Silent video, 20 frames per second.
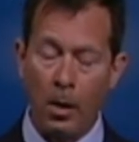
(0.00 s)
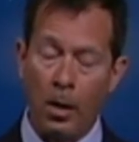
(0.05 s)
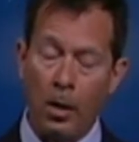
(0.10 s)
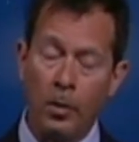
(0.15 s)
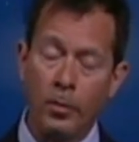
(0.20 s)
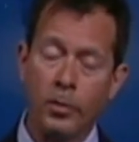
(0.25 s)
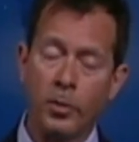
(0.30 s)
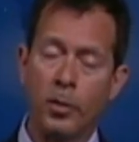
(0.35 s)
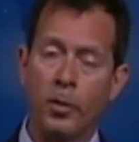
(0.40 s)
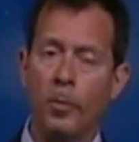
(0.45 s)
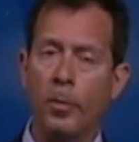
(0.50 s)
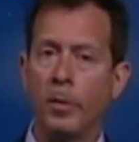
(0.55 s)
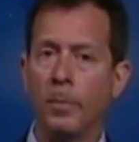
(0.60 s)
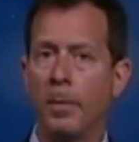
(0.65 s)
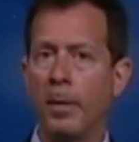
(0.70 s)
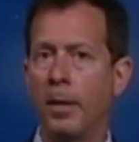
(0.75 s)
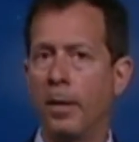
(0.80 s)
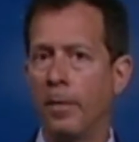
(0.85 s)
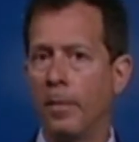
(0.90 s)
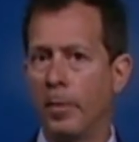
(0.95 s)
Also, as
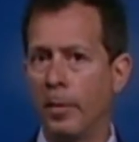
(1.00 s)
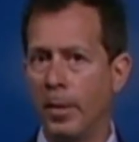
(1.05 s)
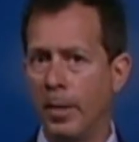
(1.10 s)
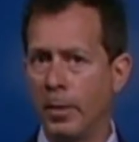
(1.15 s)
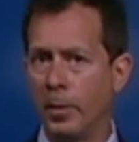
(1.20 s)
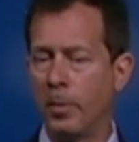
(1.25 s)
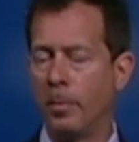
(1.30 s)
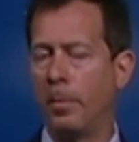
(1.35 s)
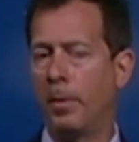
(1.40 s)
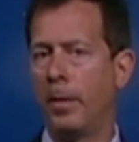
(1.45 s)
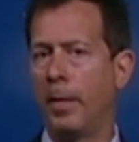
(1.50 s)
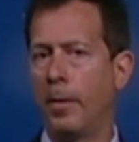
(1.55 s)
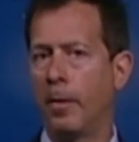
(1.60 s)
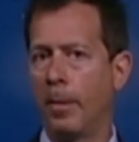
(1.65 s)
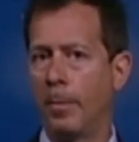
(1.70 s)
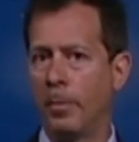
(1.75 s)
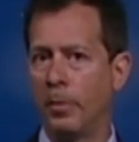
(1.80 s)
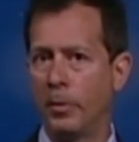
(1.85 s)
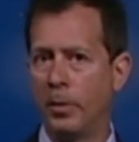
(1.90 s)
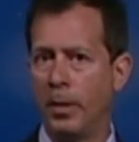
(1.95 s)
part of their
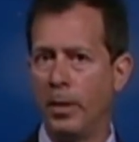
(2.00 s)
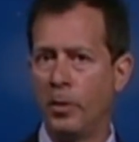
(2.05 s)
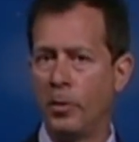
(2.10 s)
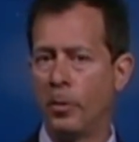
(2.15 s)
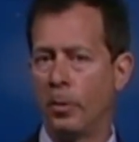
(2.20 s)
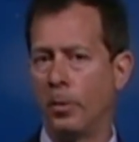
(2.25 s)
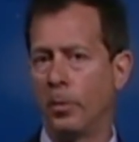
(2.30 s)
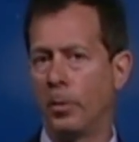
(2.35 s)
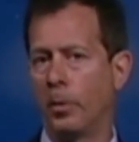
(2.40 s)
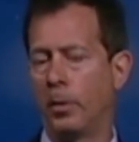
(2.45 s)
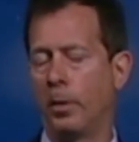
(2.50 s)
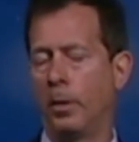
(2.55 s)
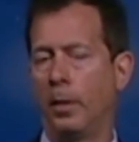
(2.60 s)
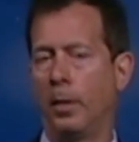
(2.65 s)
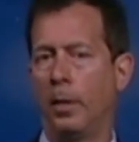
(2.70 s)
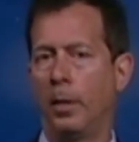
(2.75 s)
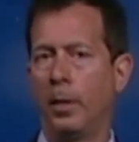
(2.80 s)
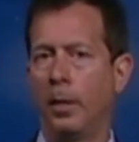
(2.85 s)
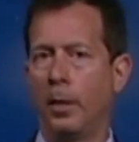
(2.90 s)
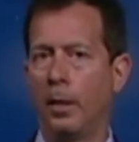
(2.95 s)
disciplinary procedures,
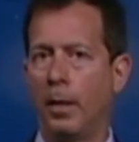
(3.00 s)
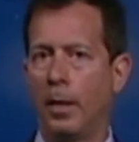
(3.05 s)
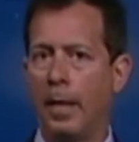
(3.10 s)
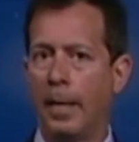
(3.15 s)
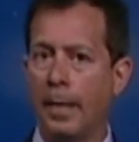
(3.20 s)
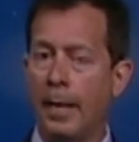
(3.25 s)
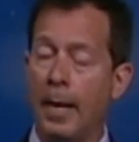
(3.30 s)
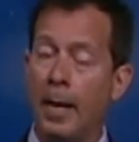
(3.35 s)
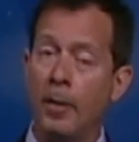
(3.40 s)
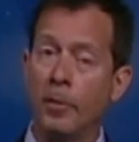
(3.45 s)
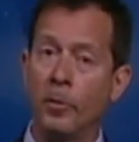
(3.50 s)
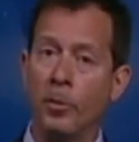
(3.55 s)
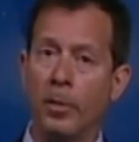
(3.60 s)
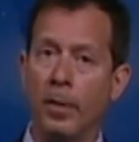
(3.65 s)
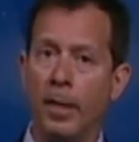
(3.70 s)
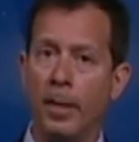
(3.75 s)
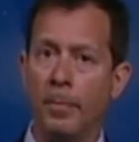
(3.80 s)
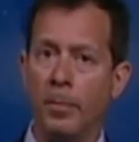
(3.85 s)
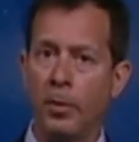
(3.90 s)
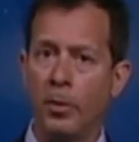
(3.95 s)
I counsel
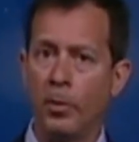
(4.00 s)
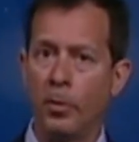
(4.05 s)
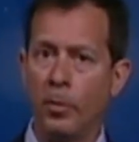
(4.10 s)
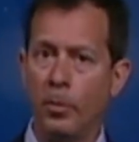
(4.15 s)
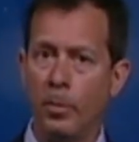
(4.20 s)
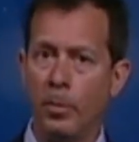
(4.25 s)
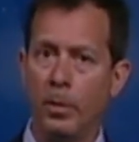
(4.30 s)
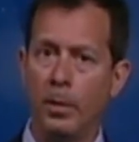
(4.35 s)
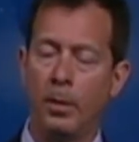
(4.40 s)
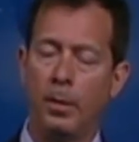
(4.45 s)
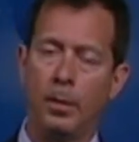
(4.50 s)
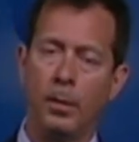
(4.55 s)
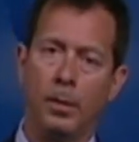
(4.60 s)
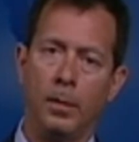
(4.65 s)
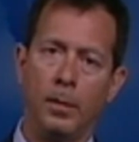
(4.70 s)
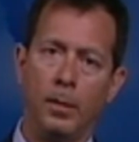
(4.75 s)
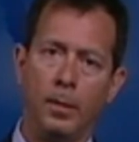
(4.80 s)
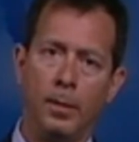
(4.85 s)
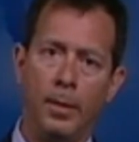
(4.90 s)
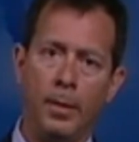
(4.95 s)
them to
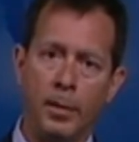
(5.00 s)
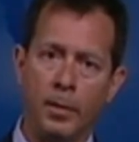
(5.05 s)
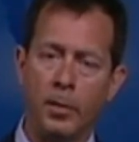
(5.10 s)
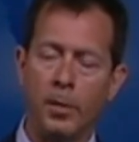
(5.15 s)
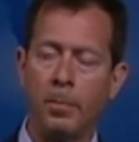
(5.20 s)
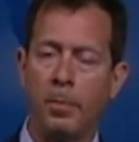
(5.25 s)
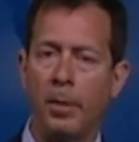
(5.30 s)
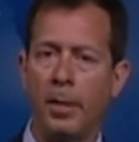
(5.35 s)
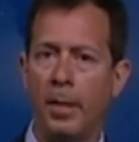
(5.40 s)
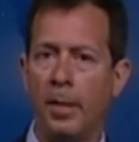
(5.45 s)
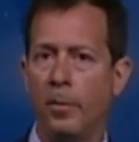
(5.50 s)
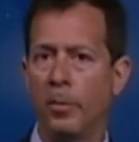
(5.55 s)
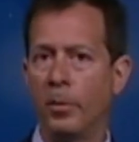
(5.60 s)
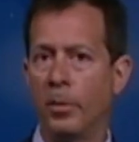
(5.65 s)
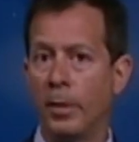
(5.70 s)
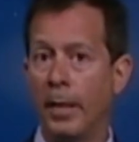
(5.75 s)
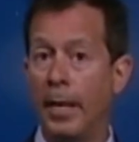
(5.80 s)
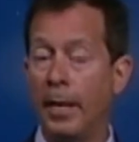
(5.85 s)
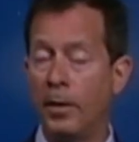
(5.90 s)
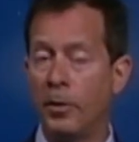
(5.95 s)
discipline or
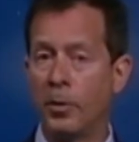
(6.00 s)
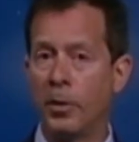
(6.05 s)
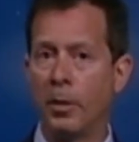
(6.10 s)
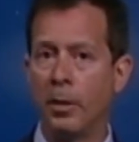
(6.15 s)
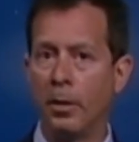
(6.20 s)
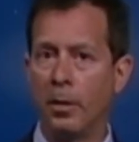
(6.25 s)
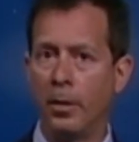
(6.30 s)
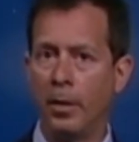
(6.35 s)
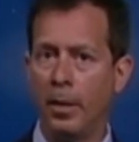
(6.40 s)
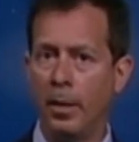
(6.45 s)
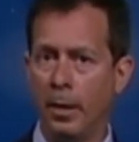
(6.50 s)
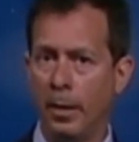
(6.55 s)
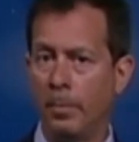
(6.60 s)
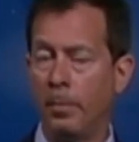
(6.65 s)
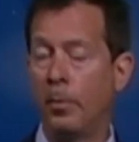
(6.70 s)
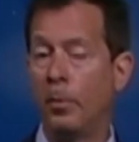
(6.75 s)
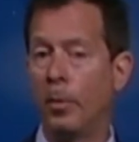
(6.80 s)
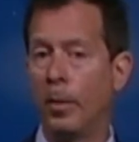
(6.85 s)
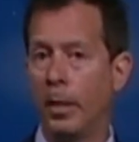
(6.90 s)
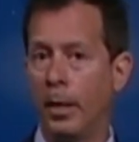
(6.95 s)
sanction the
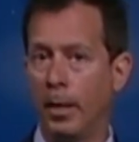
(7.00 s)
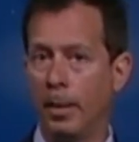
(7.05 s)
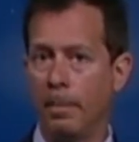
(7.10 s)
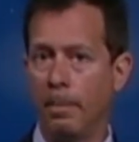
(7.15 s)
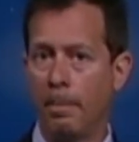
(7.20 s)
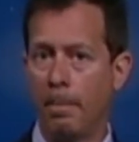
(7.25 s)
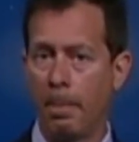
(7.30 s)
employee.